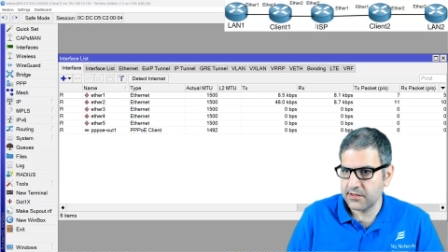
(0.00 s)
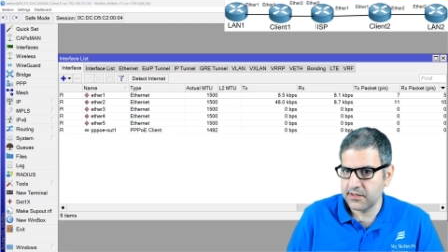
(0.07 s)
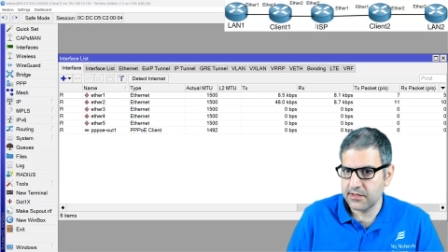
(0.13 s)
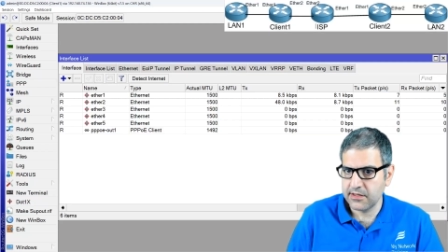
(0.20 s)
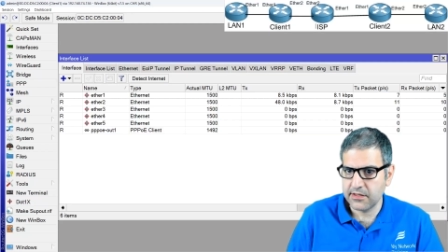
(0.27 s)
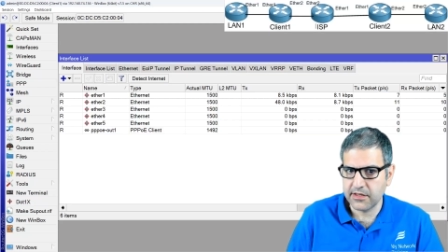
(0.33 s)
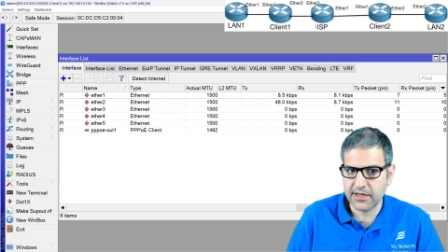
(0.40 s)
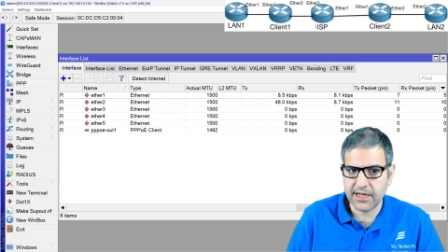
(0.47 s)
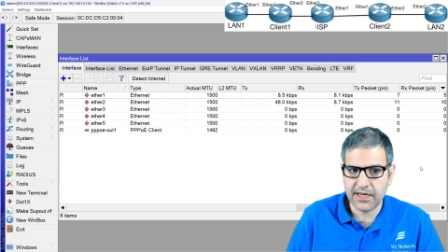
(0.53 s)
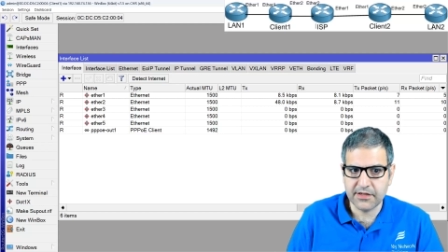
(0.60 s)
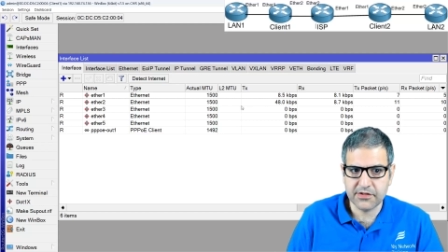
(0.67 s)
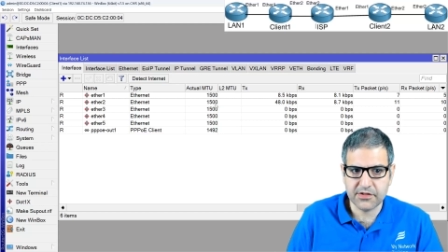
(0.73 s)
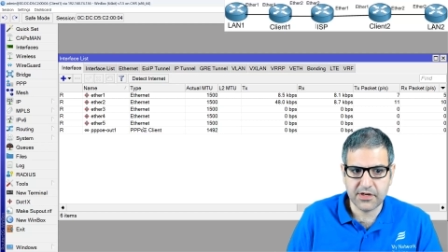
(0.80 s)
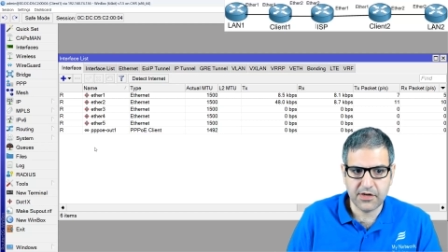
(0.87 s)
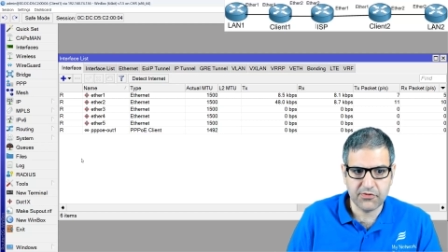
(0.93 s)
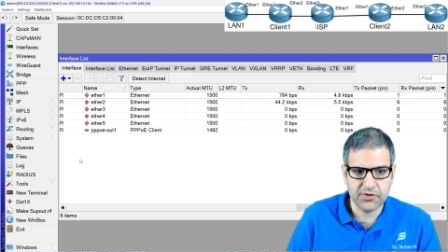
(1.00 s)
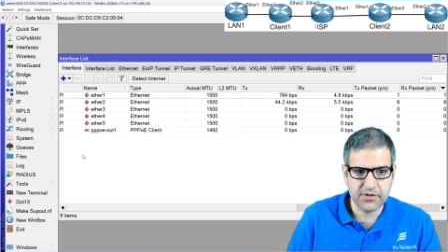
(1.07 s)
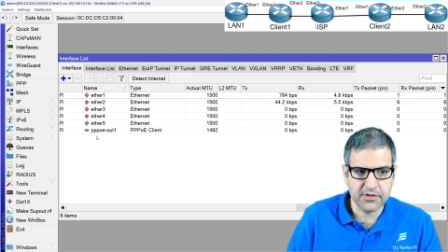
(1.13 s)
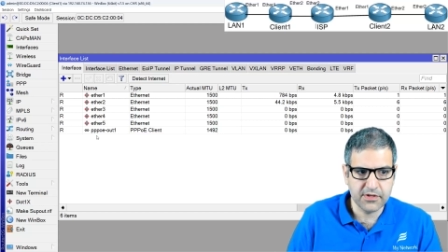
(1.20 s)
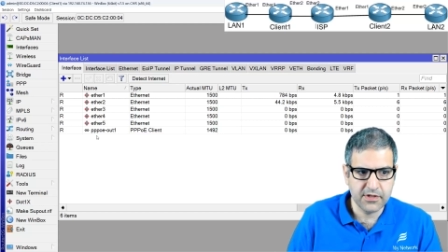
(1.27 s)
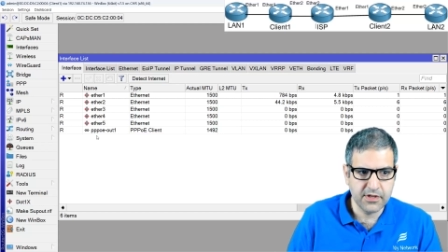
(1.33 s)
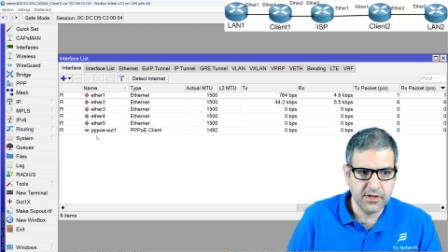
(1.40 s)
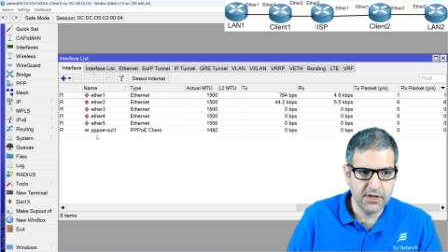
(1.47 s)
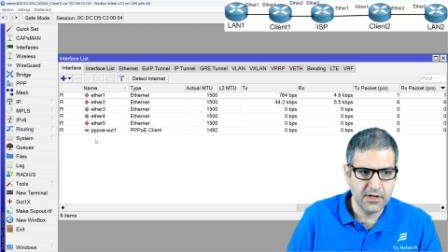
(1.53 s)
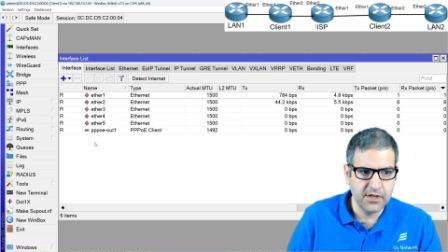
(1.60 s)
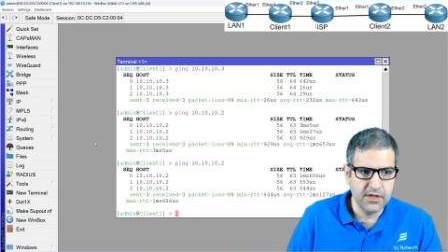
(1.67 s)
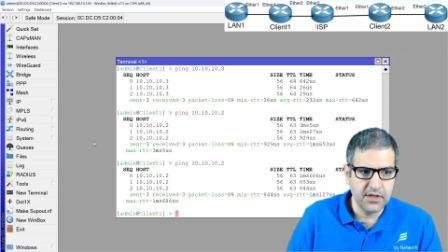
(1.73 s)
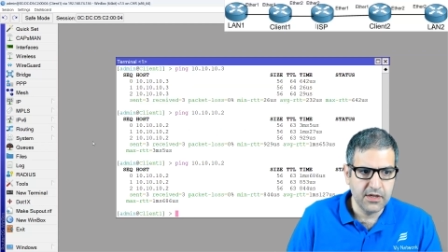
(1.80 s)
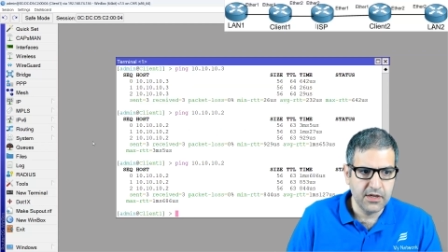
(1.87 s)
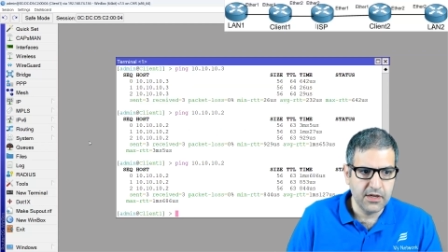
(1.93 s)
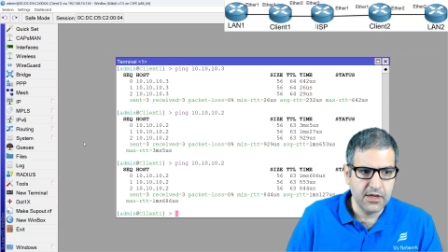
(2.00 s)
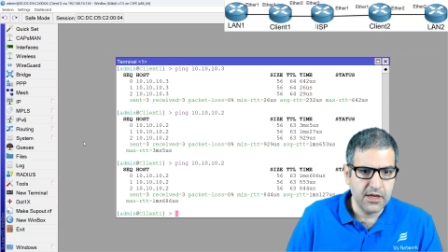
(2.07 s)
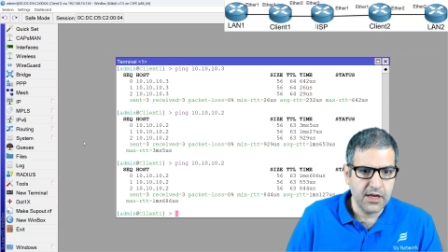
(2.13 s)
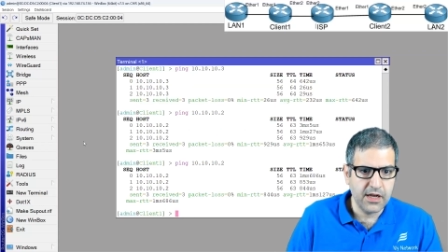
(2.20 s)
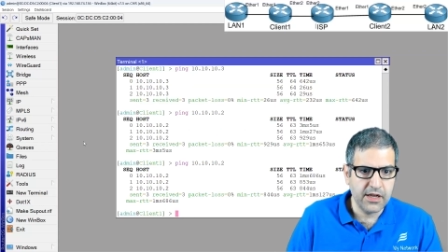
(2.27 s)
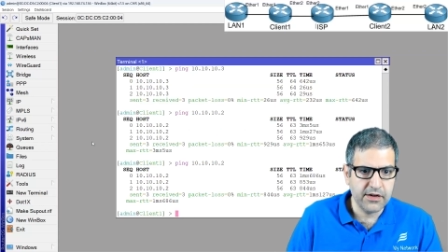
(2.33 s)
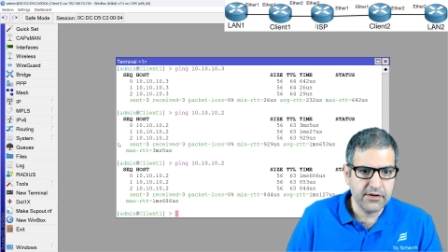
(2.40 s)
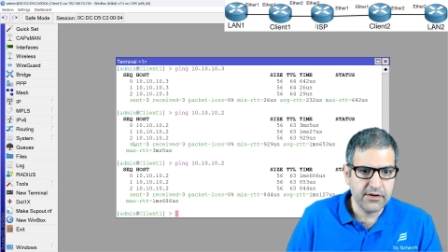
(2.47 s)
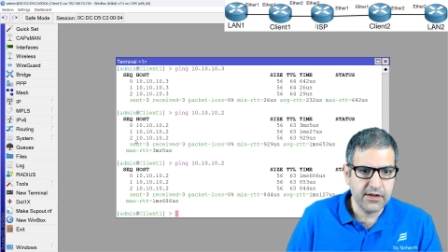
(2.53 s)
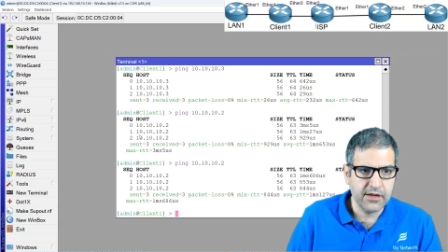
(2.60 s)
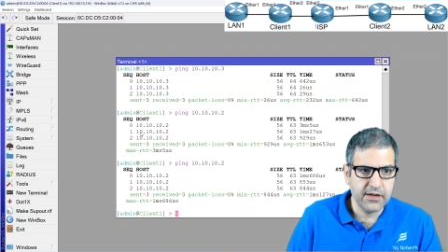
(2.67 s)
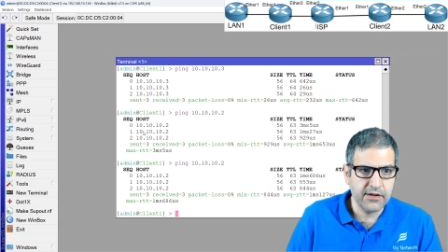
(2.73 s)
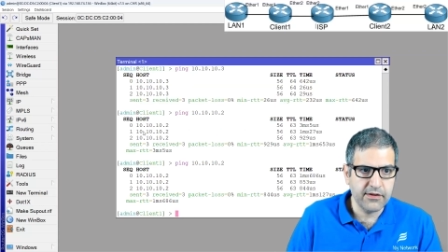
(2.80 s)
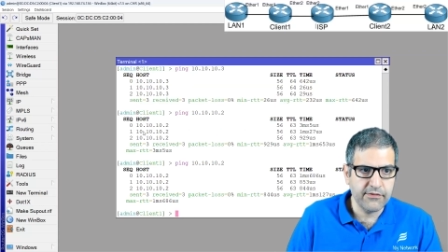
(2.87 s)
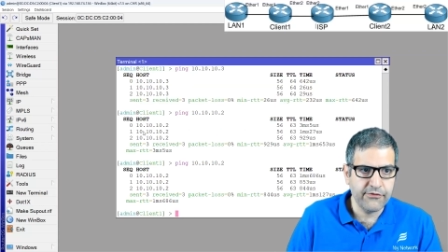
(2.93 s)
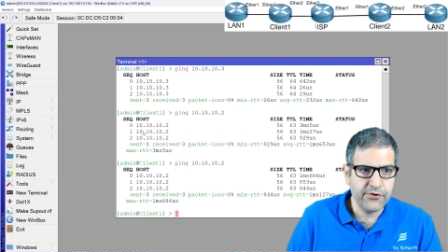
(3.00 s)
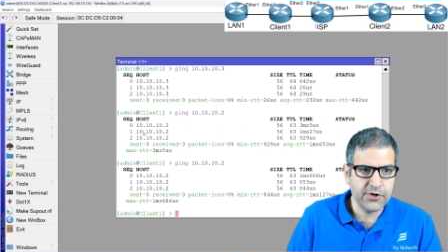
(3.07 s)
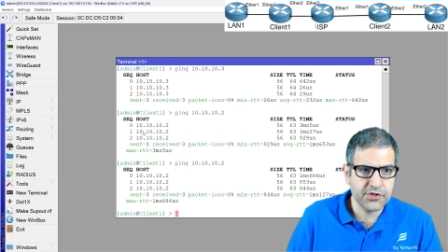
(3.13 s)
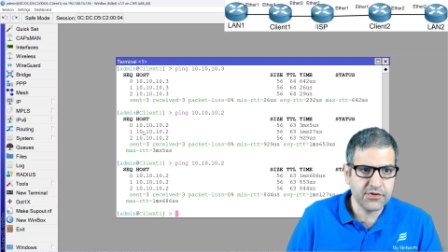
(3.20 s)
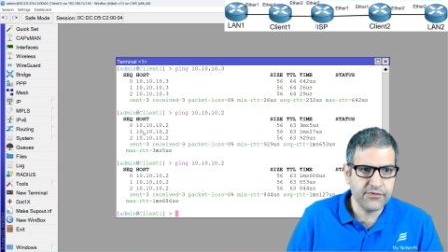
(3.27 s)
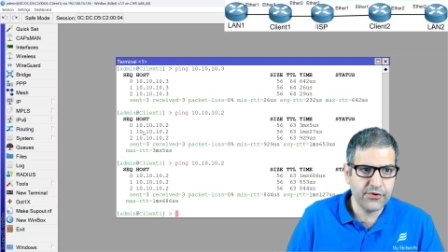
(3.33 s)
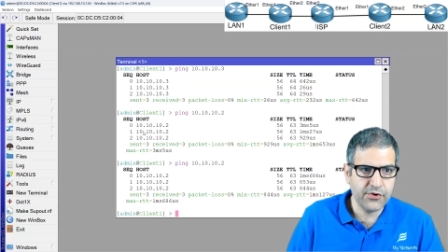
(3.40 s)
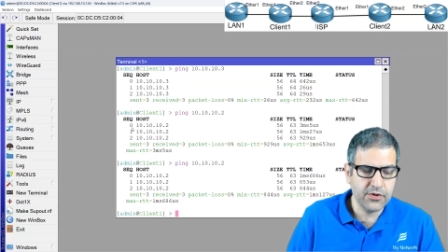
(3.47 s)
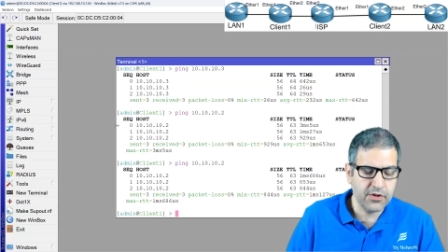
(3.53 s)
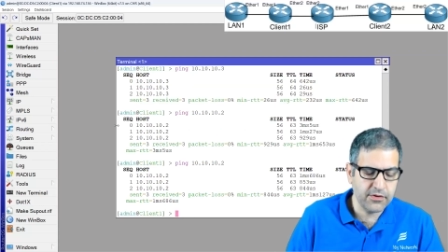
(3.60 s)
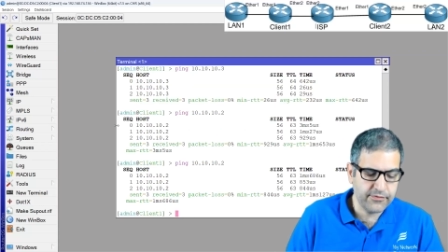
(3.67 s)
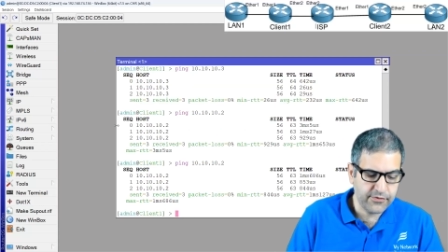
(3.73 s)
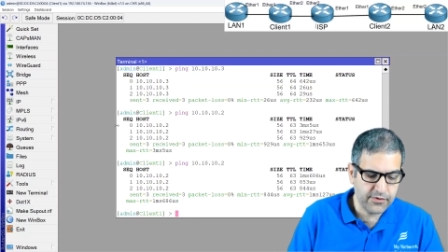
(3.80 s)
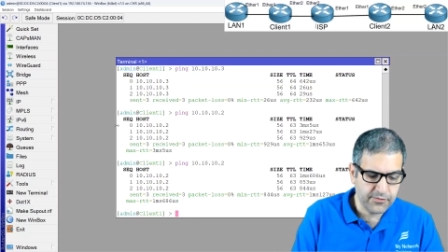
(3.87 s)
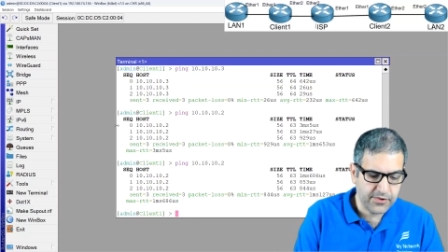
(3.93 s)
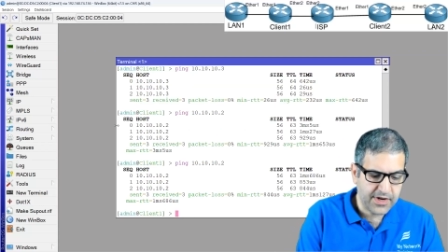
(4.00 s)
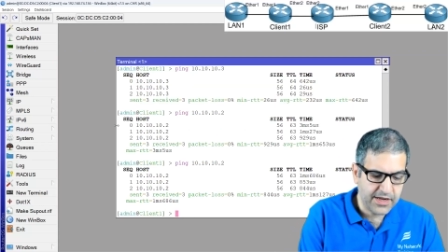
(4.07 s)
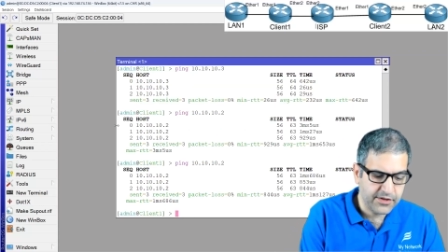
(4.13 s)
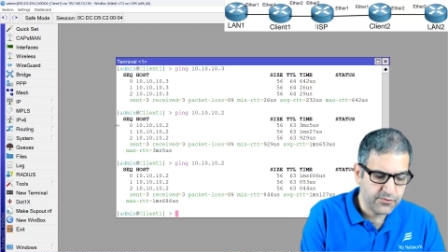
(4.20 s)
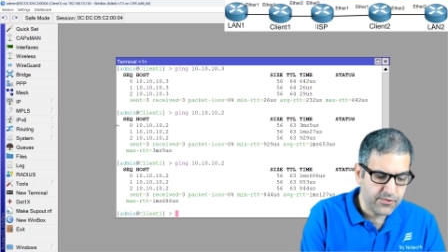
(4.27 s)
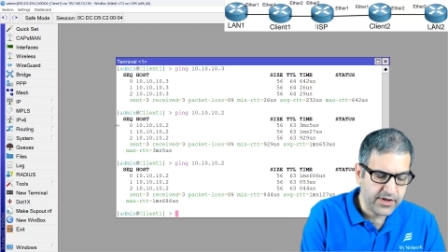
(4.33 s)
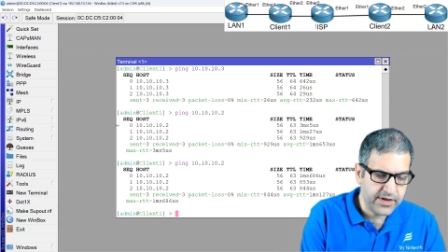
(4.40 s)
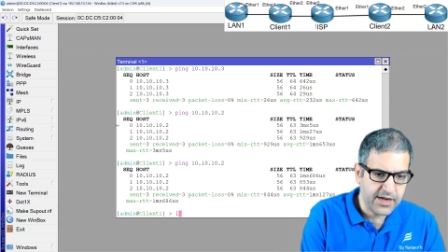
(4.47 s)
the clients router. And uh, first of all, on from client one,